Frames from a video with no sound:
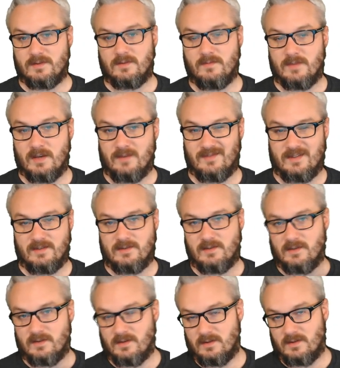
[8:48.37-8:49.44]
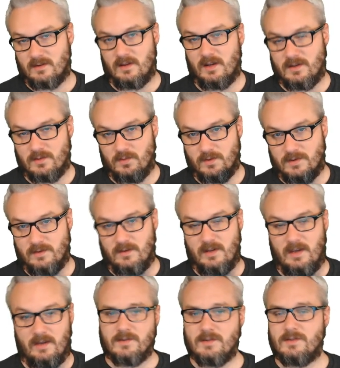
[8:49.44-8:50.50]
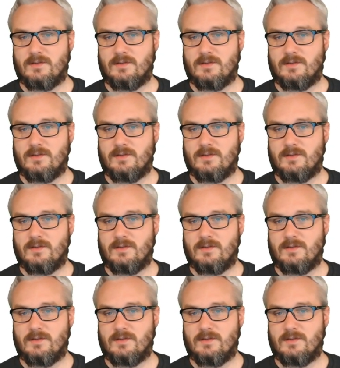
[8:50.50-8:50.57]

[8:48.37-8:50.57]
Sometimes this just is clutch what you need.